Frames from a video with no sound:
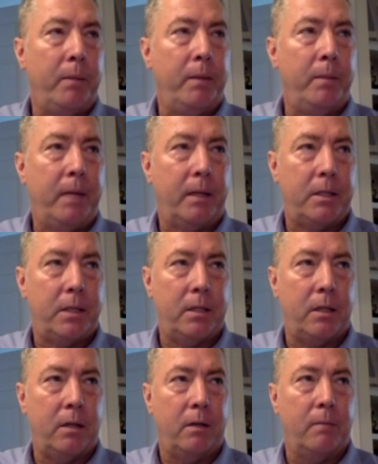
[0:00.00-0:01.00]
probably about a
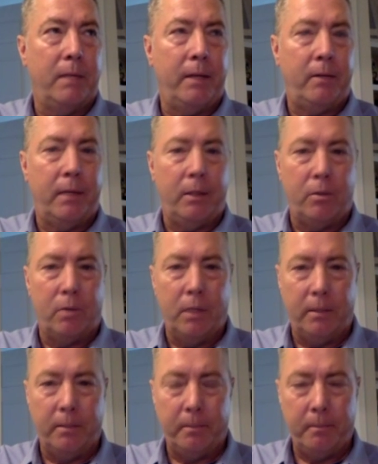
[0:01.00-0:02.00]
600 micron
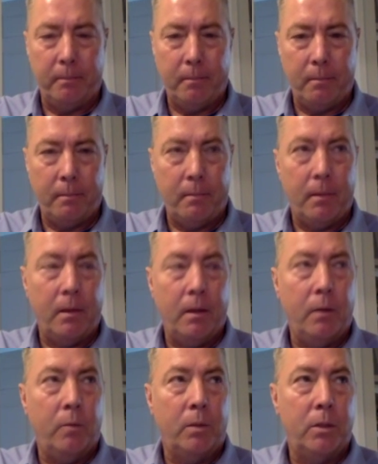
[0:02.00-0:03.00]
cornea,
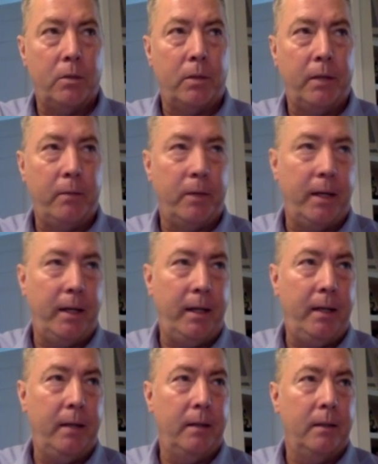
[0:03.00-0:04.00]
120,
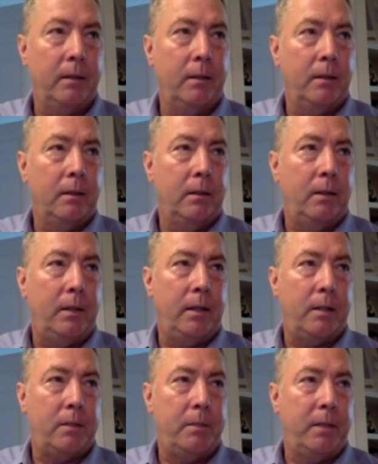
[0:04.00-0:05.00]
180. You're
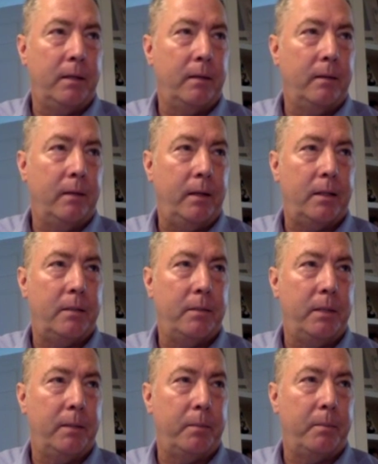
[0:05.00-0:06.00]
catching me up. You're
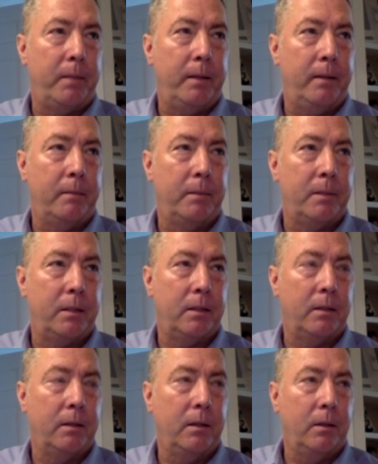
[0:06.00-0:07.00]
catching me up on my numbers
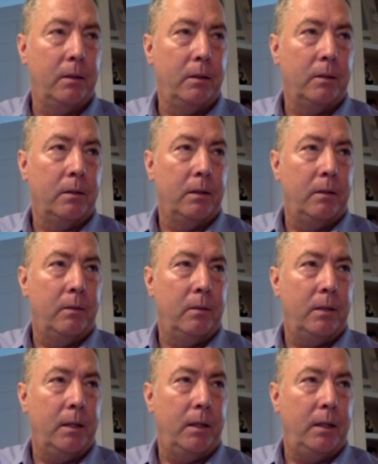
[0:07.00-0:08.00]
here. Hmm.
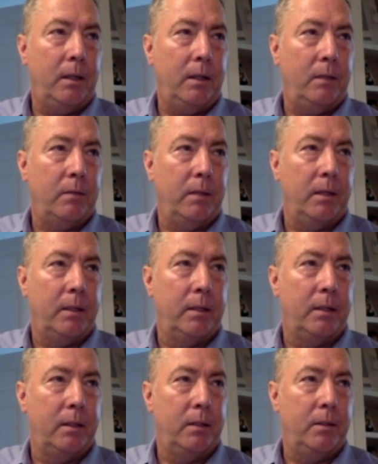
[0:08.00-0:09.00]

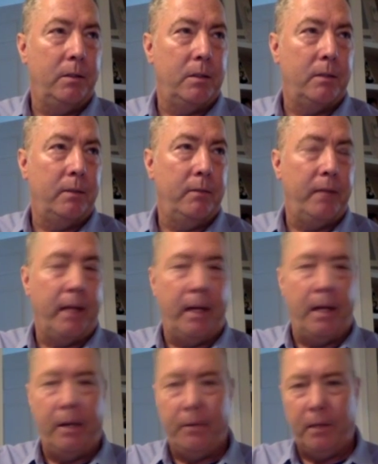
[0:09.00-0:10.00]
300, 270.
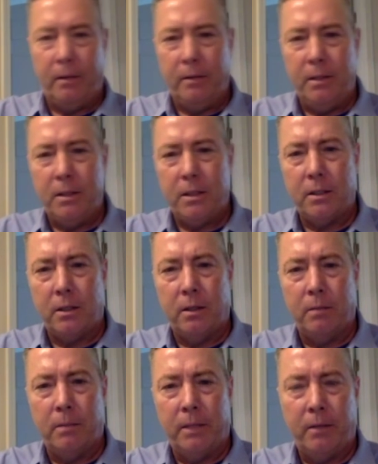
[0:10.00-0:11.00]
Yeah, I'd have to at least
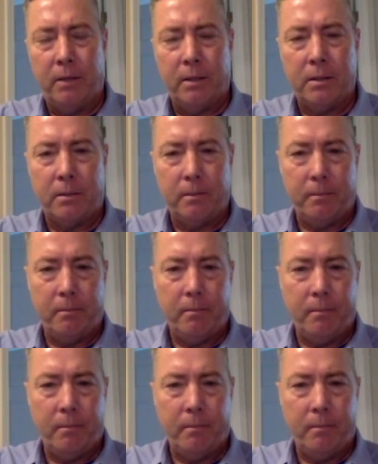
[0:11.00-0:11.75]
600 microns.